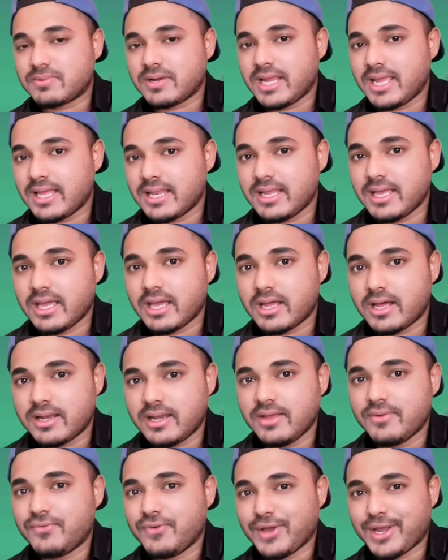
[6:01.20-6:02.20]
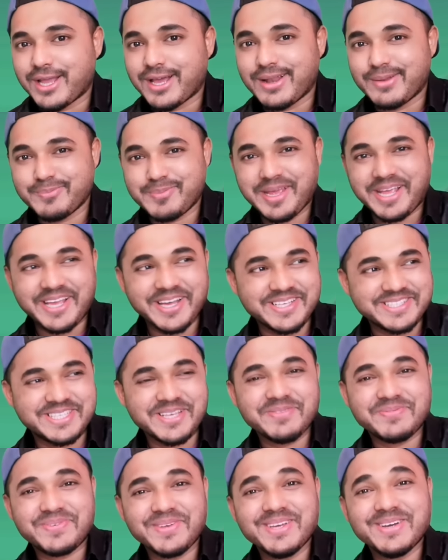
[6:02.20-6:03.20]
really uh, difficult, because
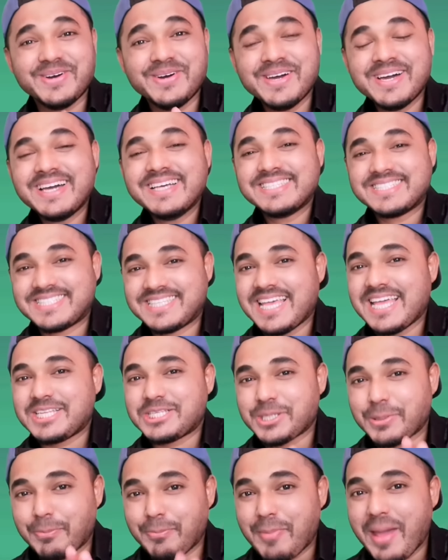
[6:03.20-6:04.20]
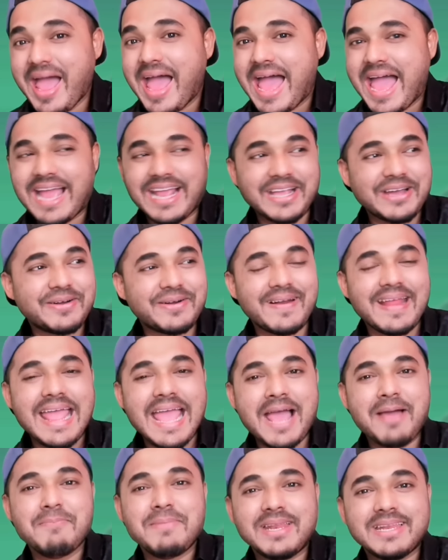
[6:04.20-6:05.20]
if you say to Tupac or
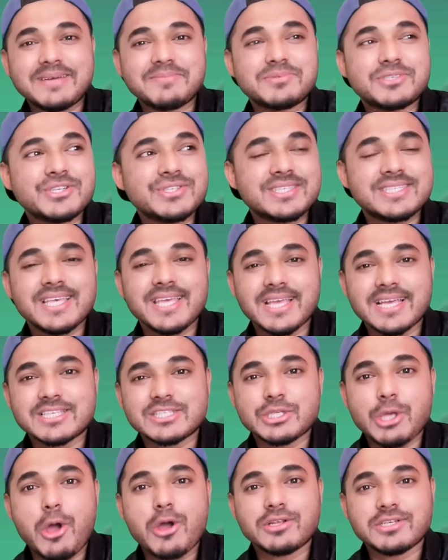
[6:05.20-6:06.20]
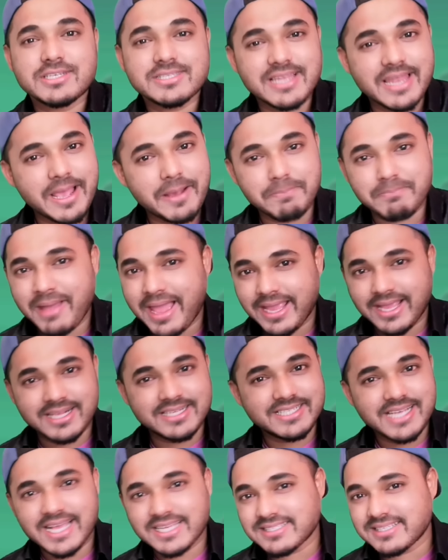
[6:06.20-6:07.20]
Eminem to sing a song just like Michael
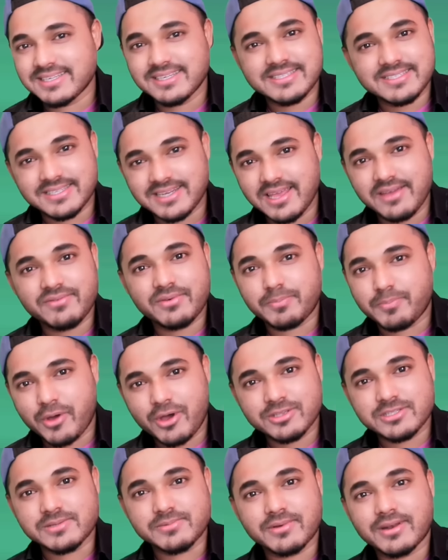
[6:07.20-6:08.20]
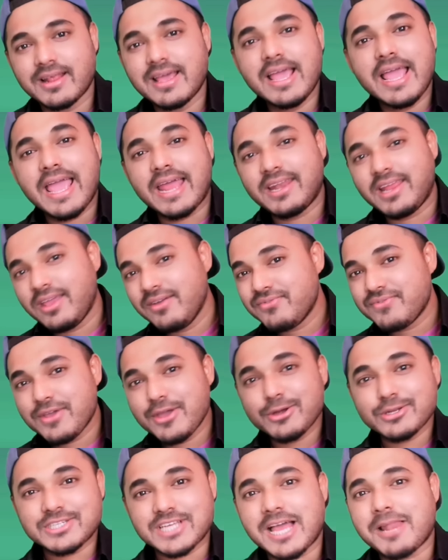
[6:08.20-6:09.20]
Jackson, it's never possible. And if
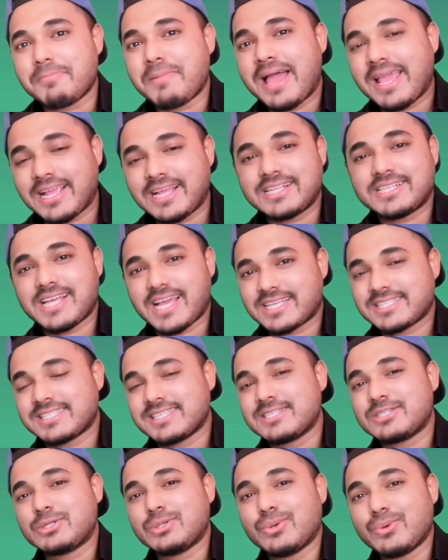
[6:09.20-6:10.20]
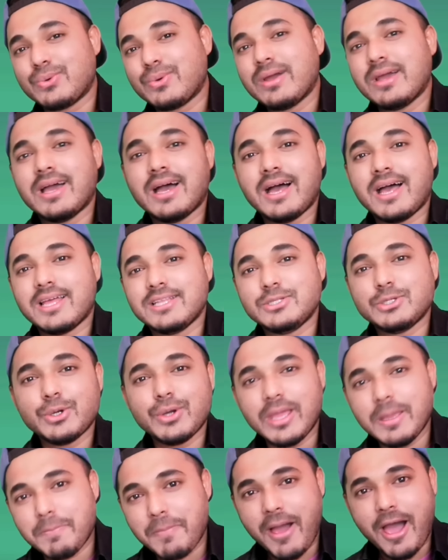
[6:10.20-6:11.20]
you tell Michael Jackson to uh, do
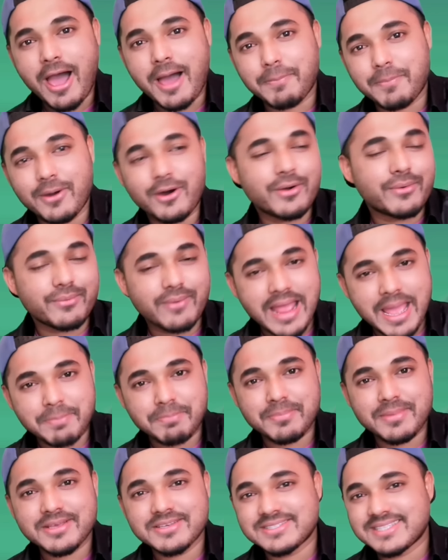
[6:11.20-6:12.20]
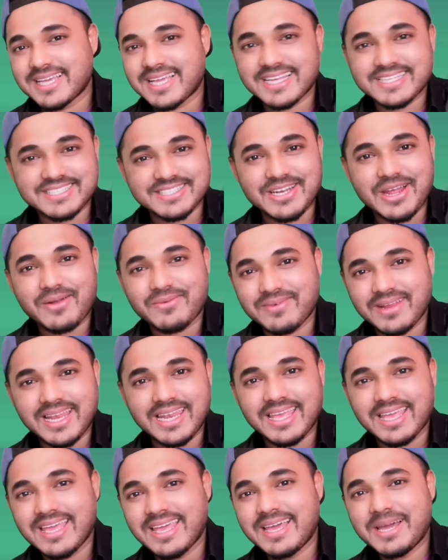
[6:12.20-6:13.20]
hip-hop or rap music, it's not
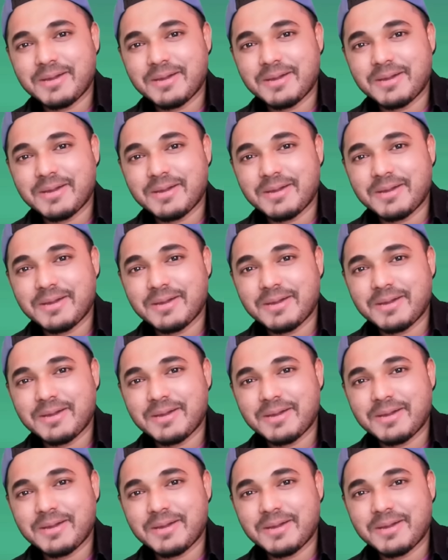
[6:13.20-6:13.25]
really